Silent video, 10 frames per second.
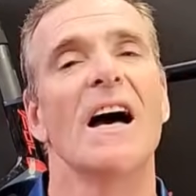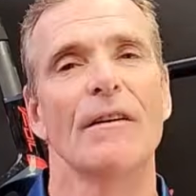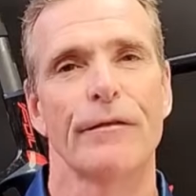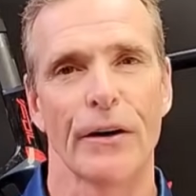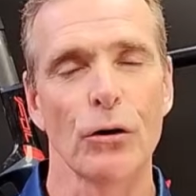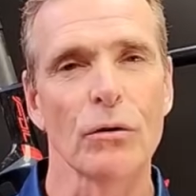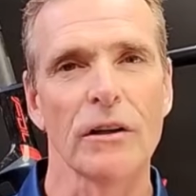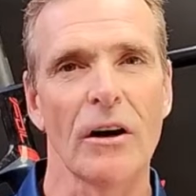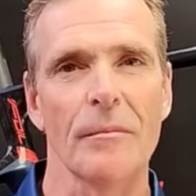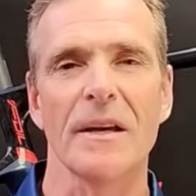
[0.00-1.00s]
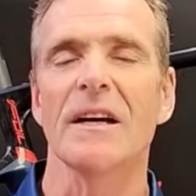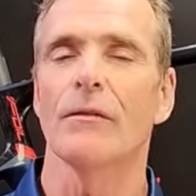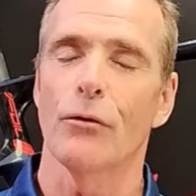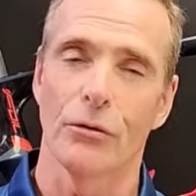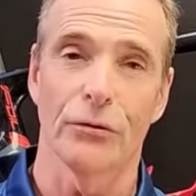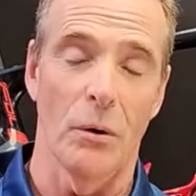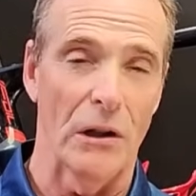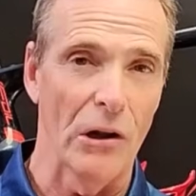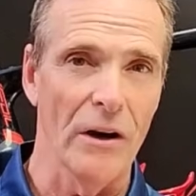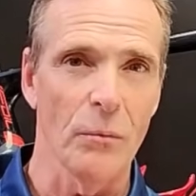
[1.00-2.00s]
For hill climbing, of course, you
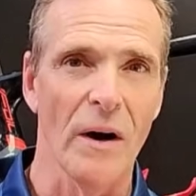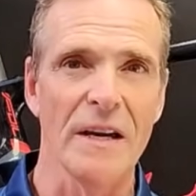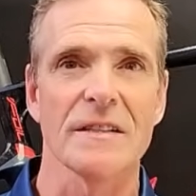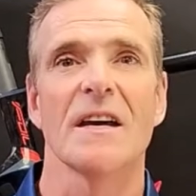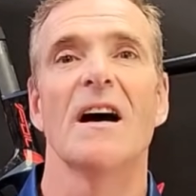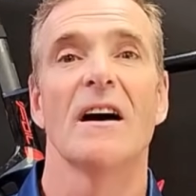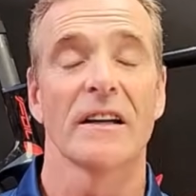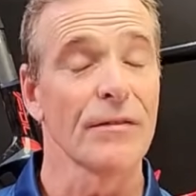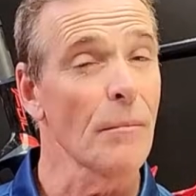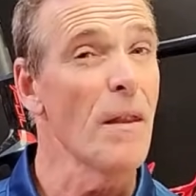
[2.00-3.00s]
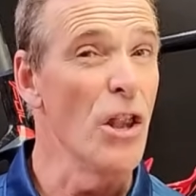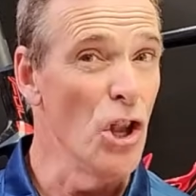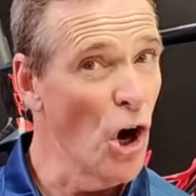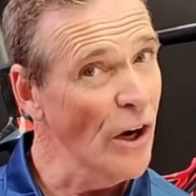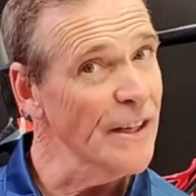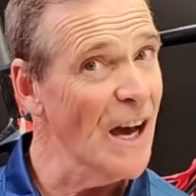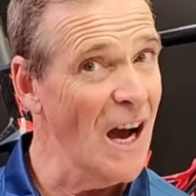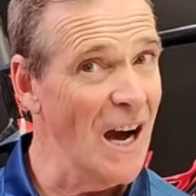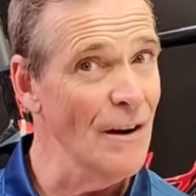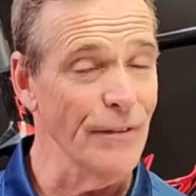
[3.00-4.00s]
want lightweight. Give them
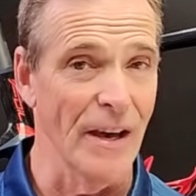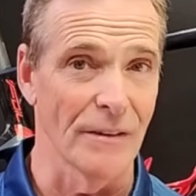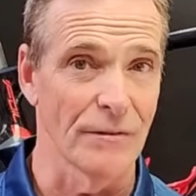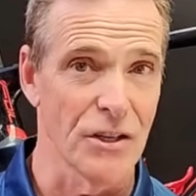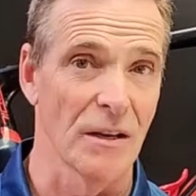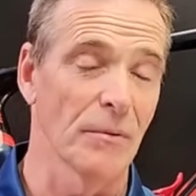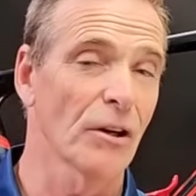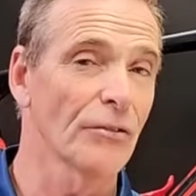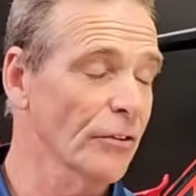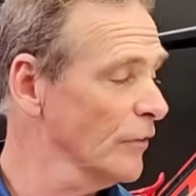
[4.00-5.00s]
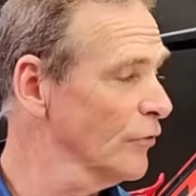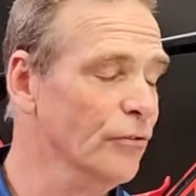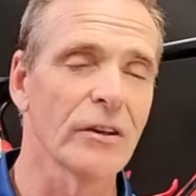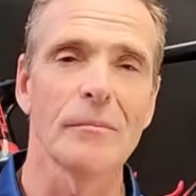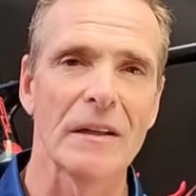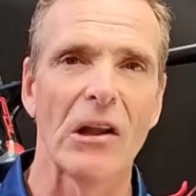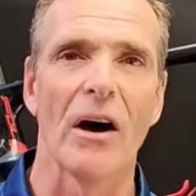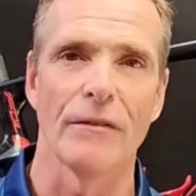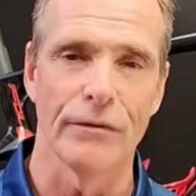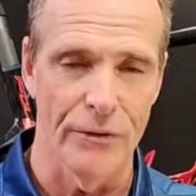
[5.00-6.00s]
9.5 out of 10 because they're extremely
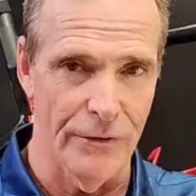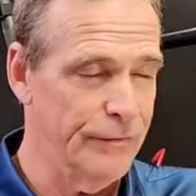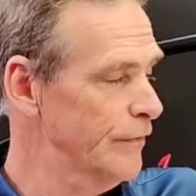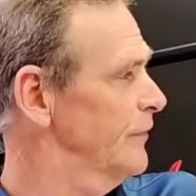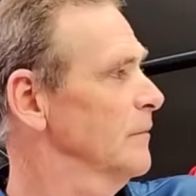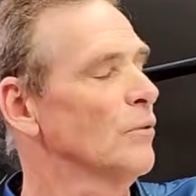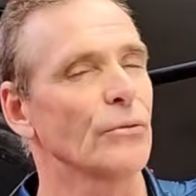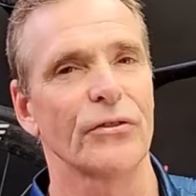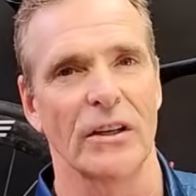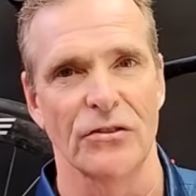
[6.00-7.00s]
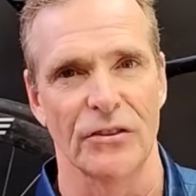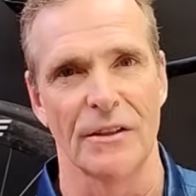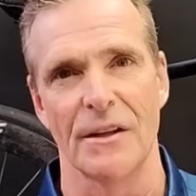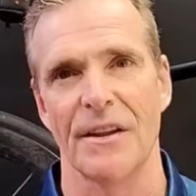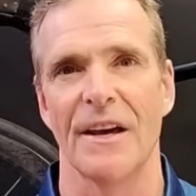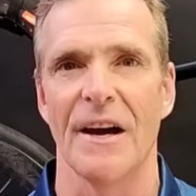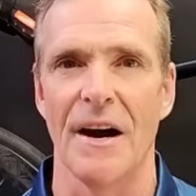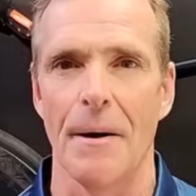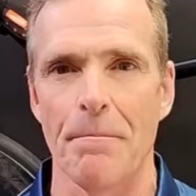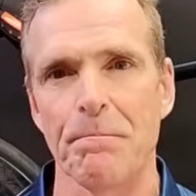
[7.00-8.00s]
light for the 50mm section that they
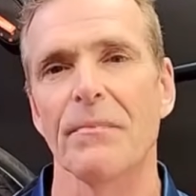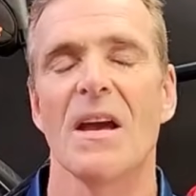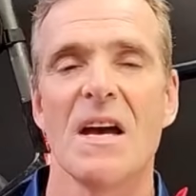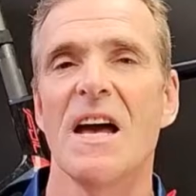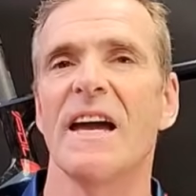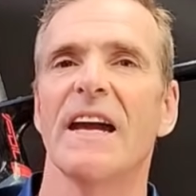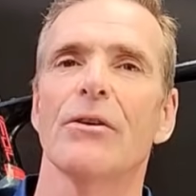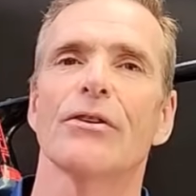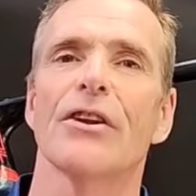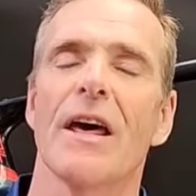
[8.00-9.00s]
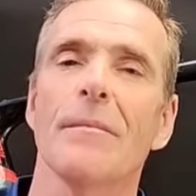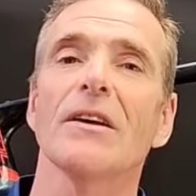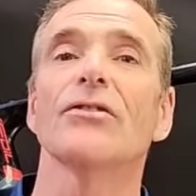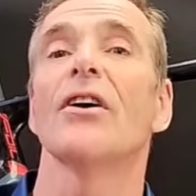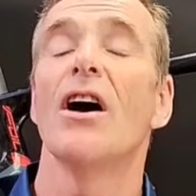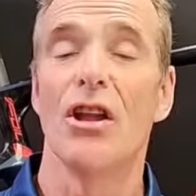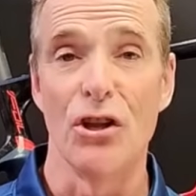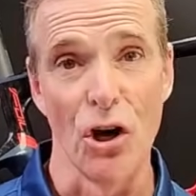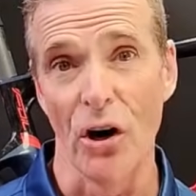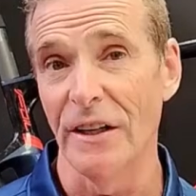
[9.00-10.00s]
are. Aerodynamics,
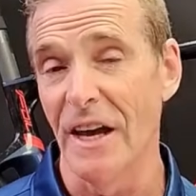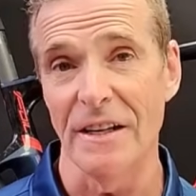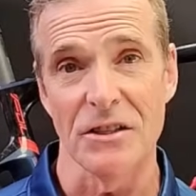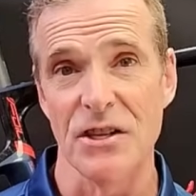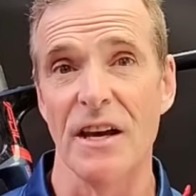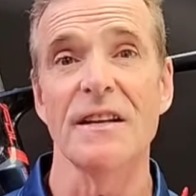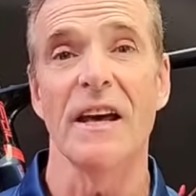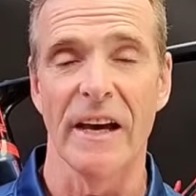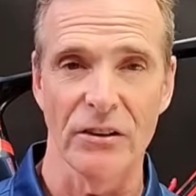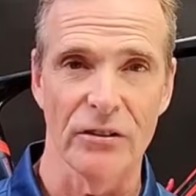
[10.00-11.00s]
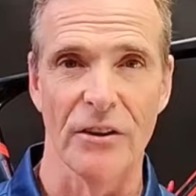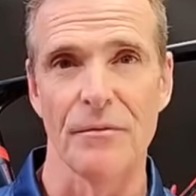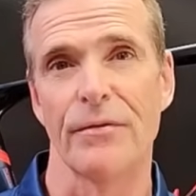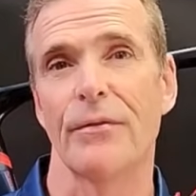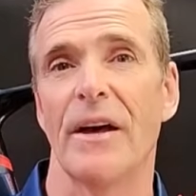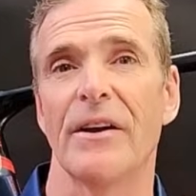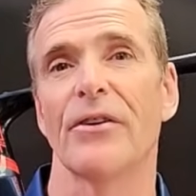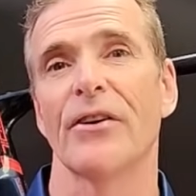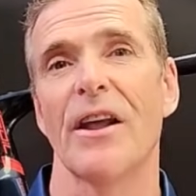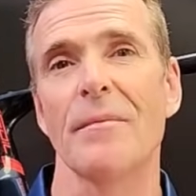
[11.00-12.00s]
9 out of 10. Excellent for
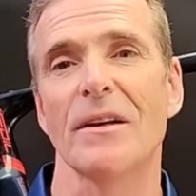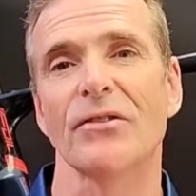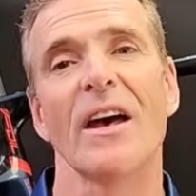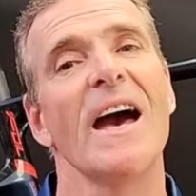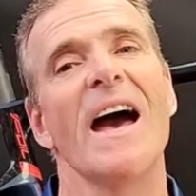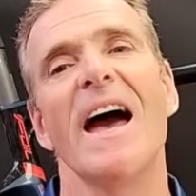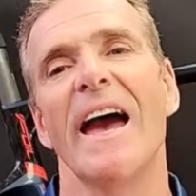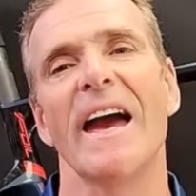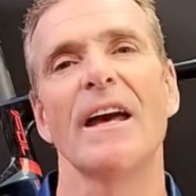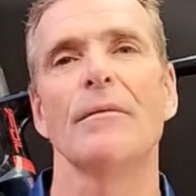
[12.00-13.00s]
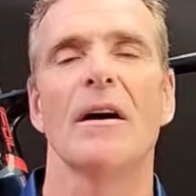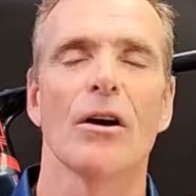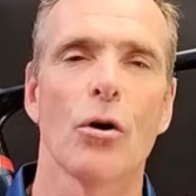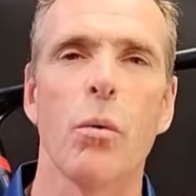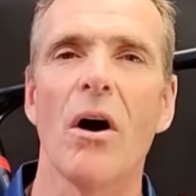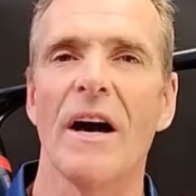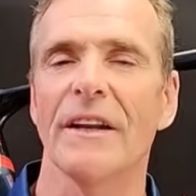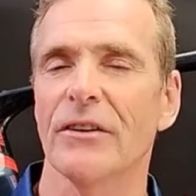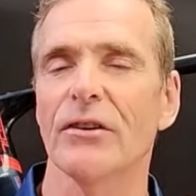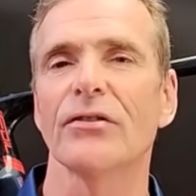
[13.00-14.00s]
aerodynamics. And
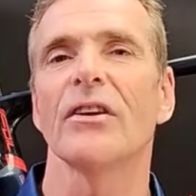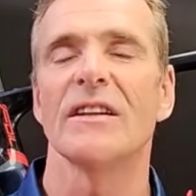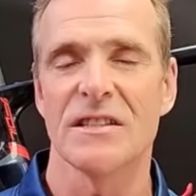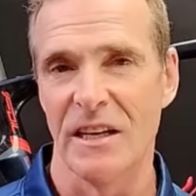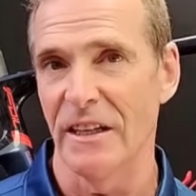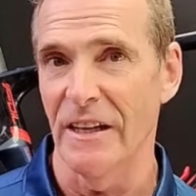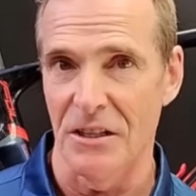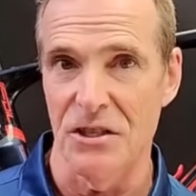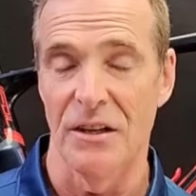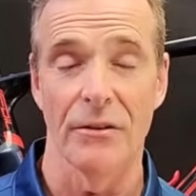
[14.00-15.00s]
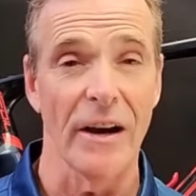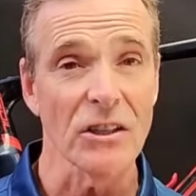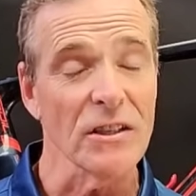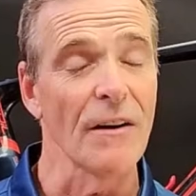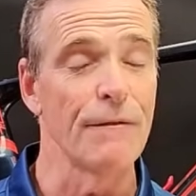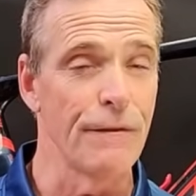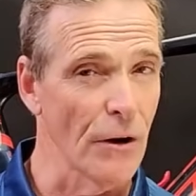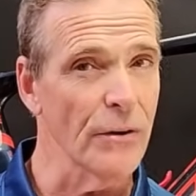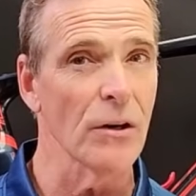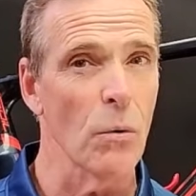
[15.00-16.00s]
quietness, 10 out of 10. They're actually a
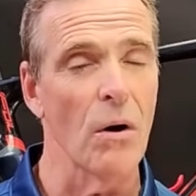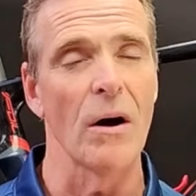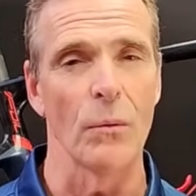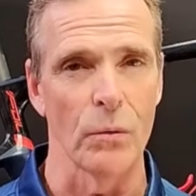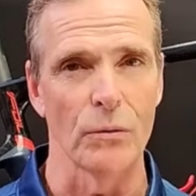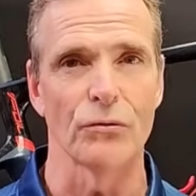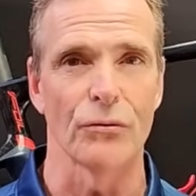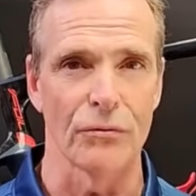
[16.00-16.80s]
very quiet wheel to